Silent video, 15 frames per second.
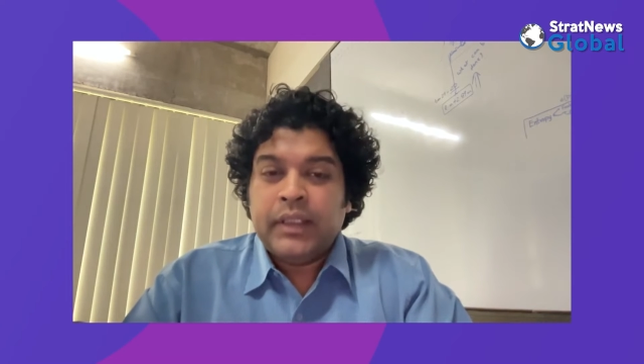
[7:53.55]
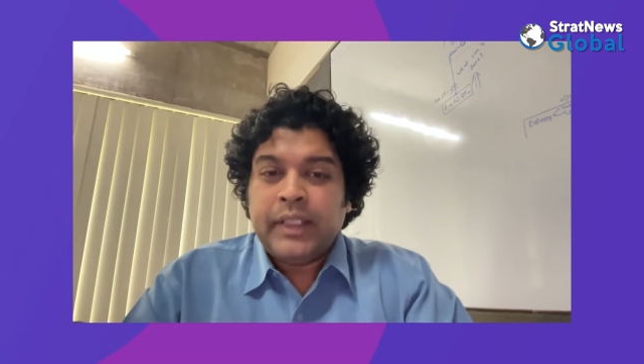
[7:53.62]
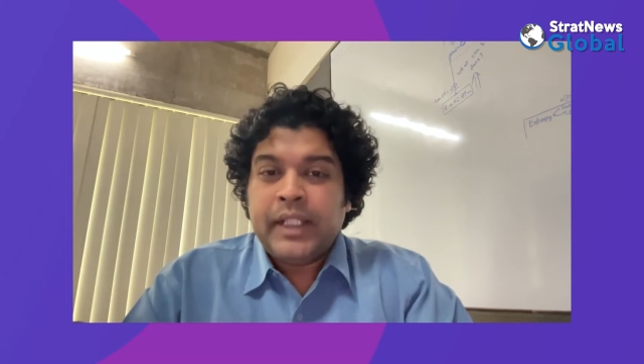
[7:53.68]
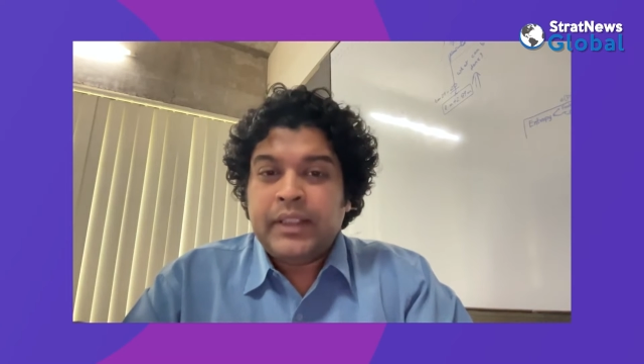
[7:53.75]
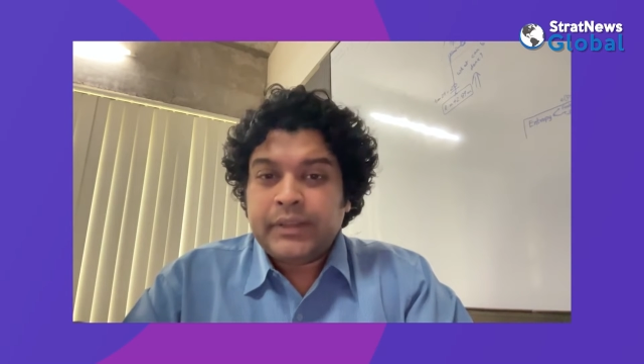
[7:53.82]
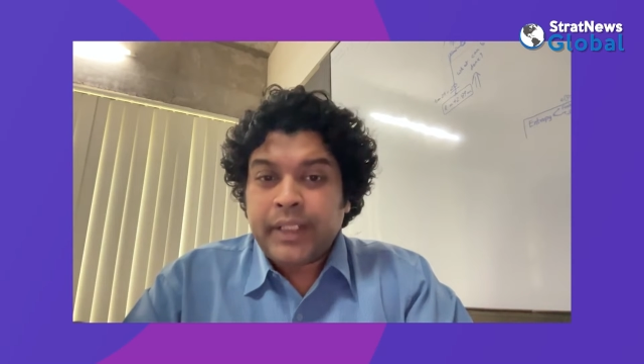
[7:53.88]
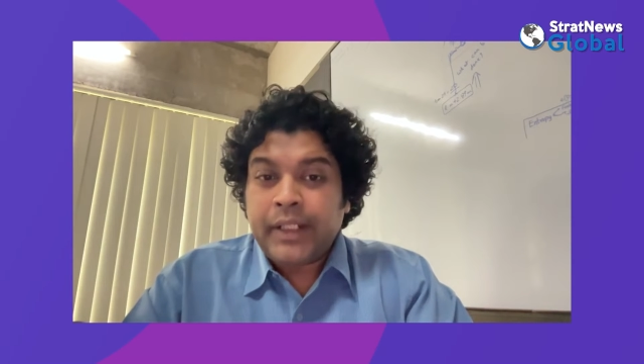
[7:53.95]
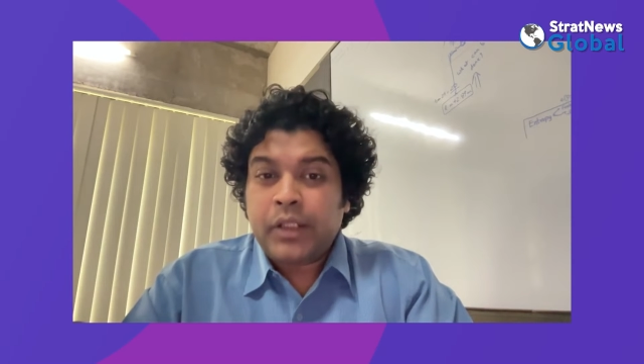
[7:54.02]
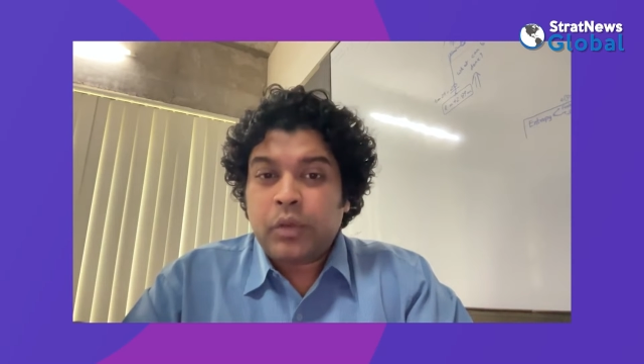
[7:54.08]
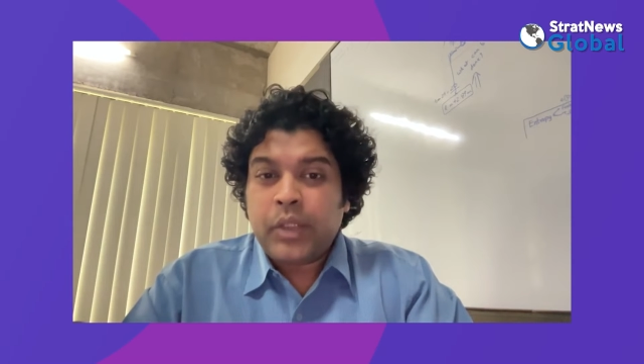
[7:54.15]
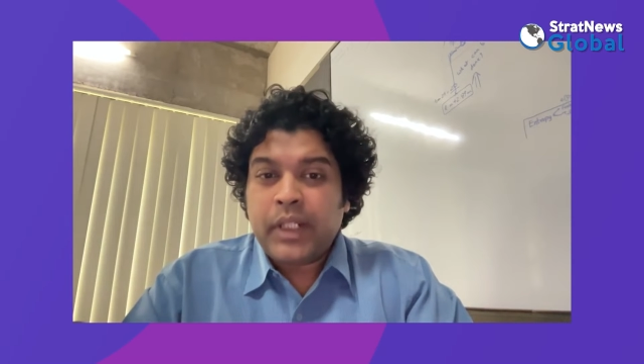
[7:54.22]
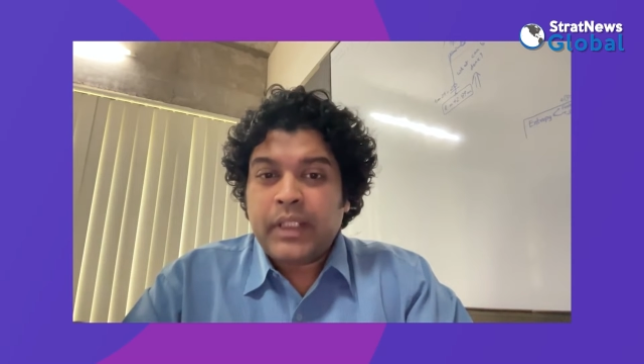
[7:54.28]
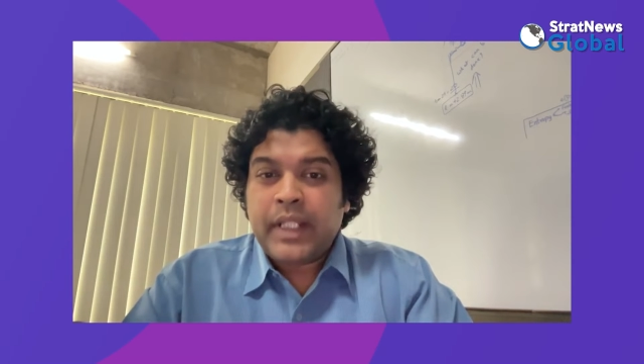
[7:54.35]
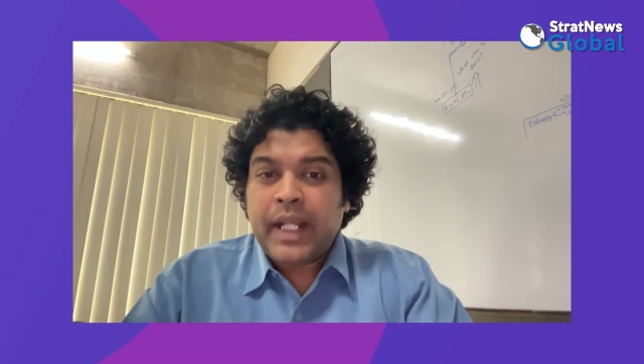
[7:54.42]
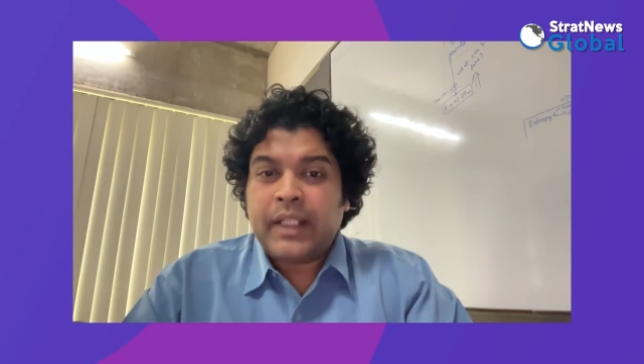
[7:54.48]
They'll see
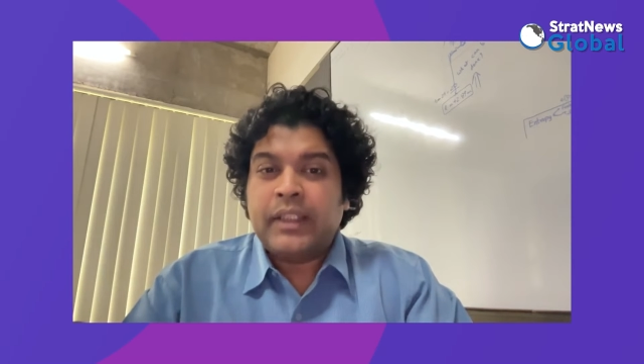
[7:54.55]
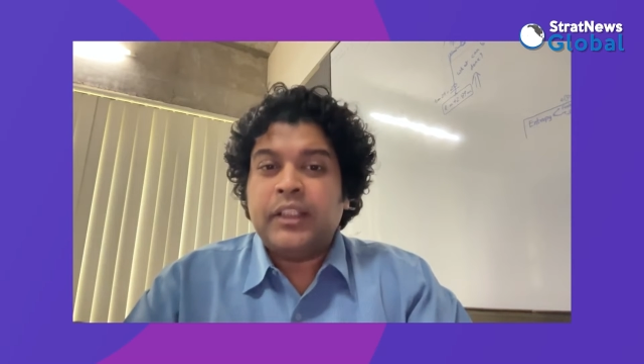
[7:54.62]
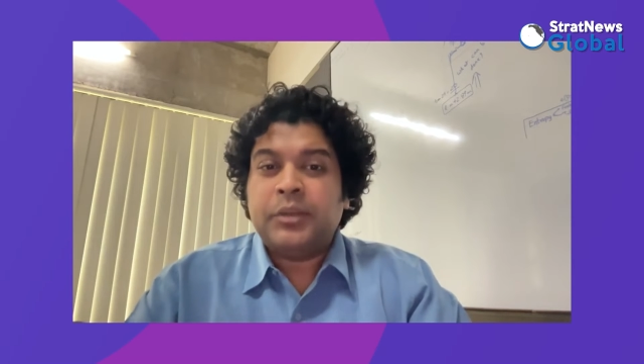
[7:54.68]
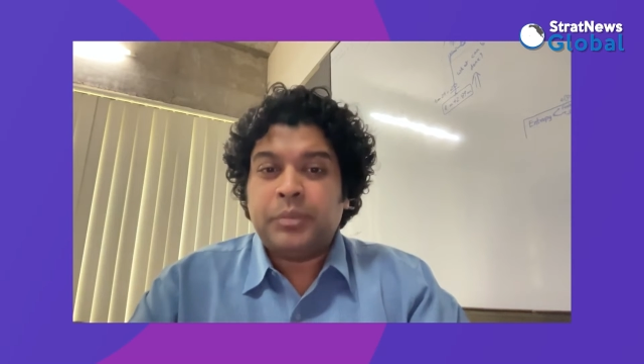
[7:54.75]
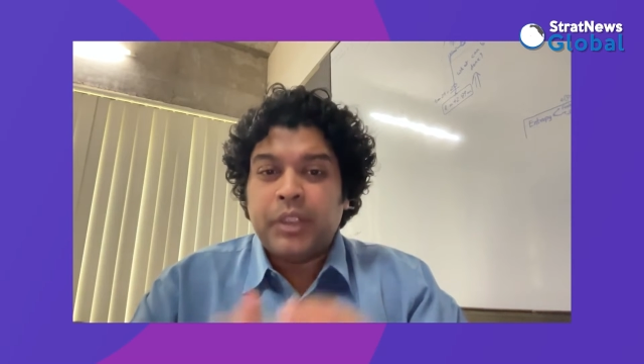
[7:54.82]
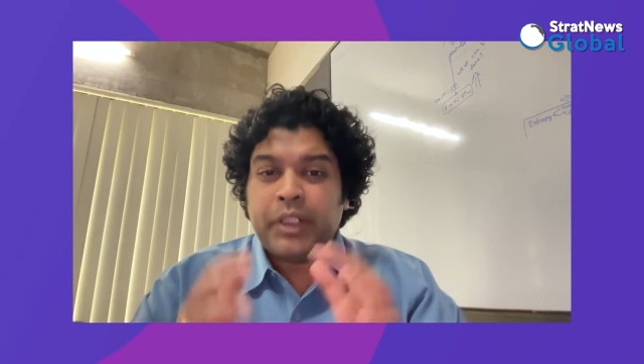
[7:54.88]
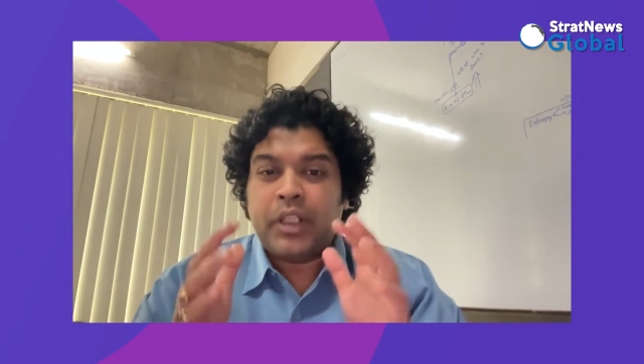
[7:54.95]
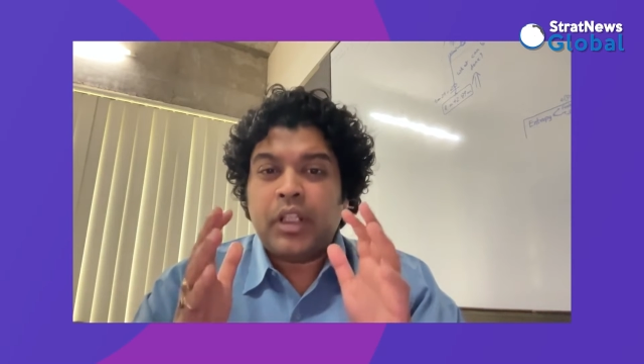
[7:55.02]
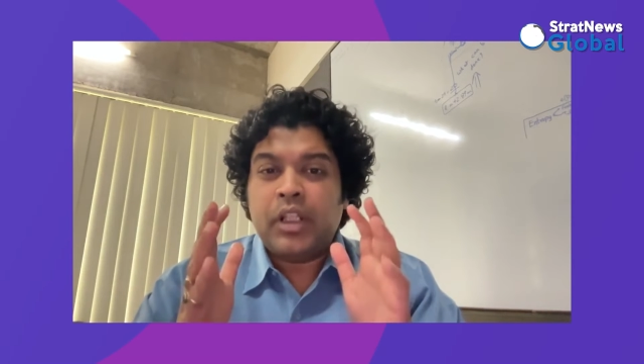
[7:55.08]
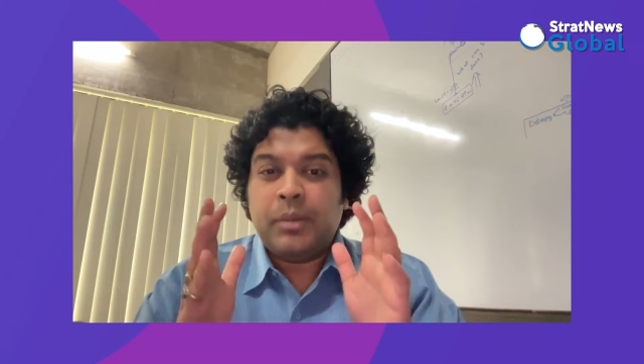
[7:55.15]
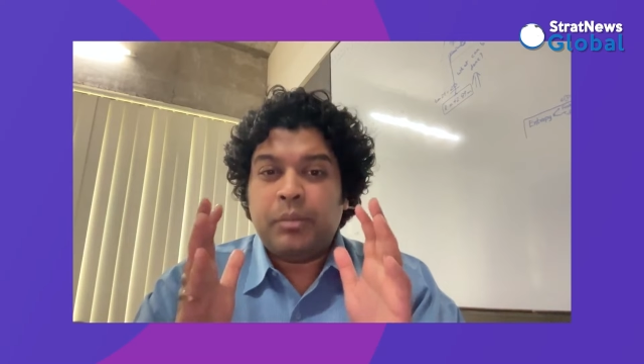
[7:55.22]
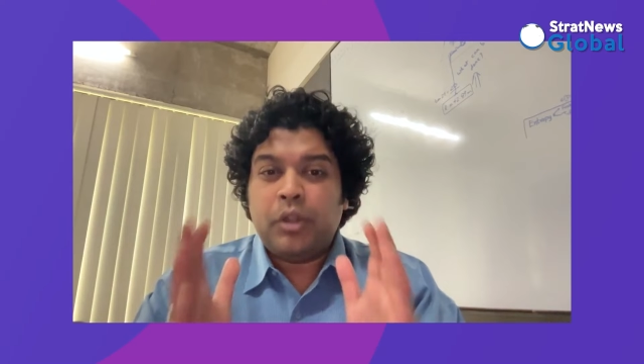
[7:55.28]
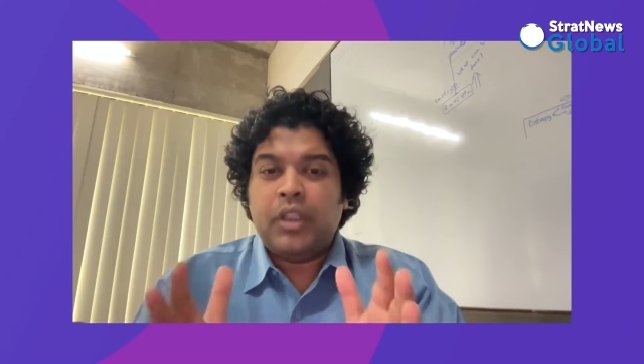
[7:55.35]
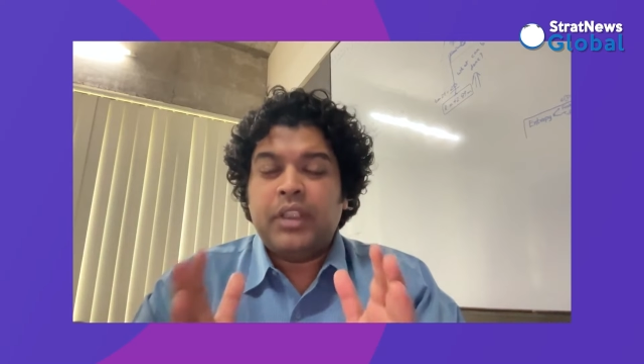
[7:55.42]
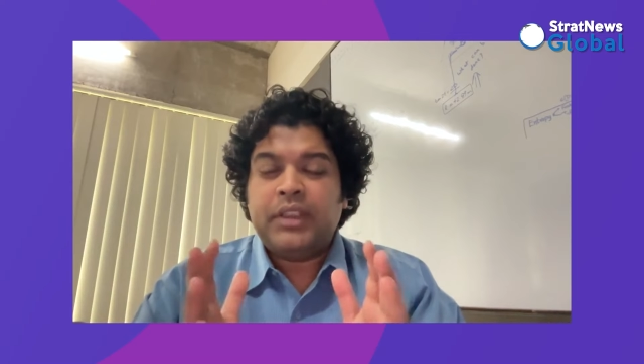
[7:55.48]
to it that this
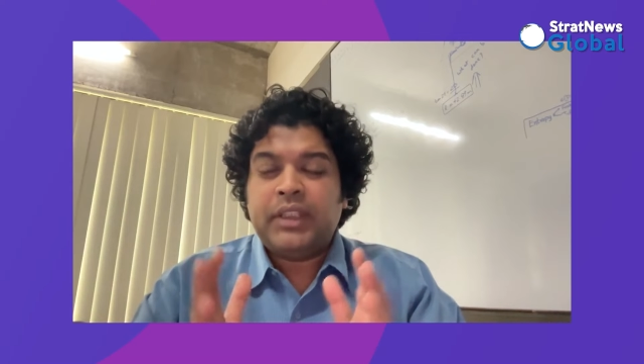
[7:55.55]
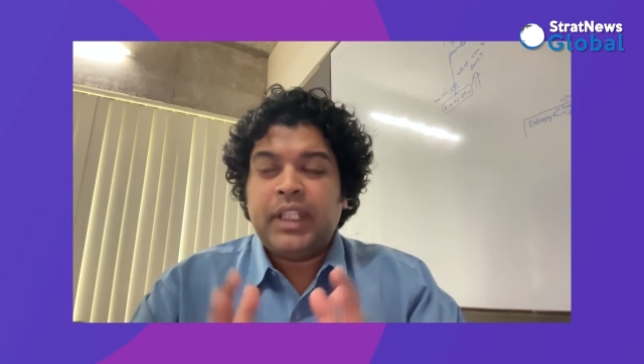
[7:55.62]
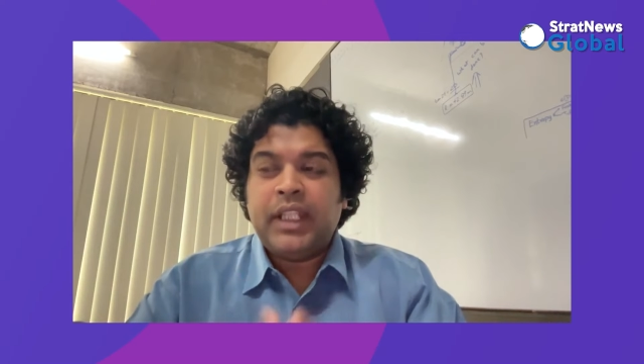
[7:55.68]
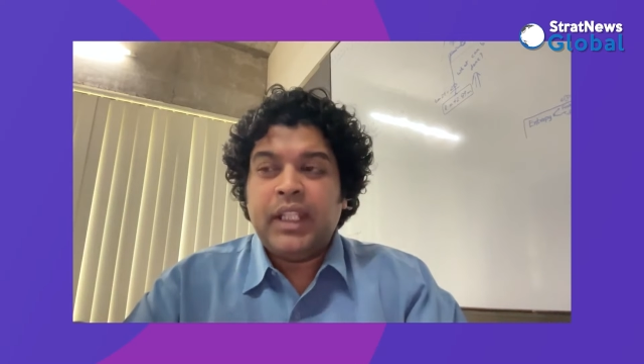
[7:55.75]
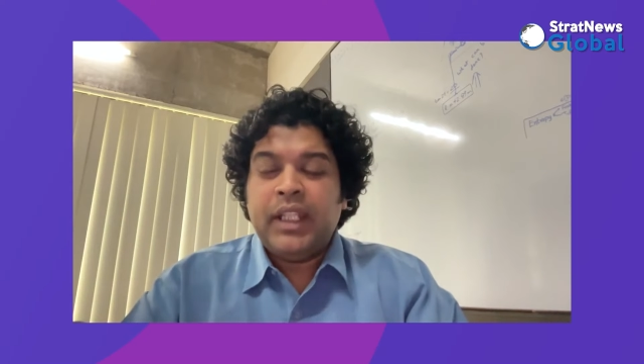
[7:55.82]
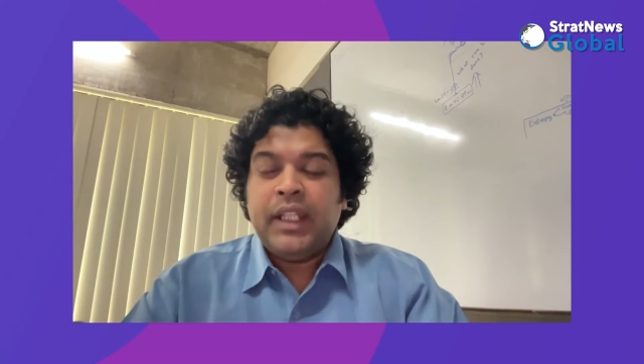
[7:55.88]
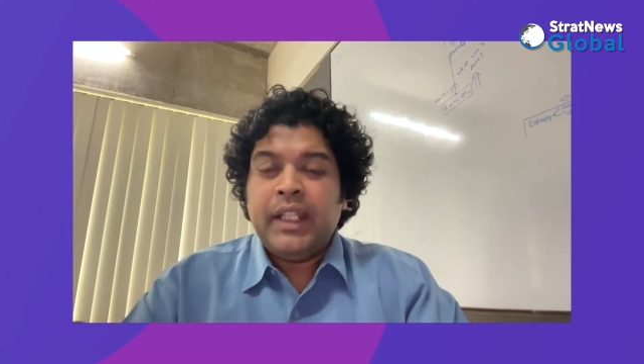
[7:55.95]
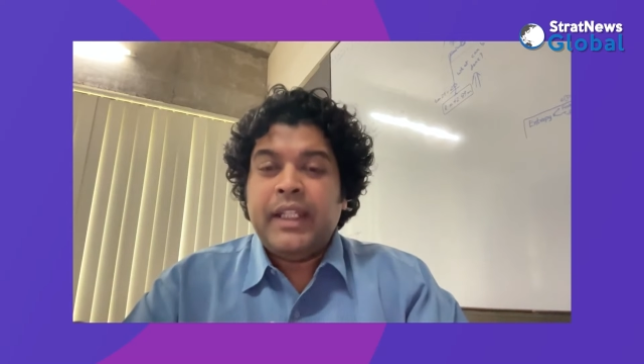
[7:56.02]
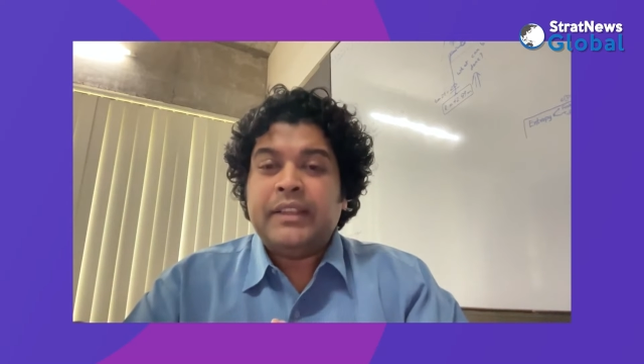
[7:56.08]
particular policy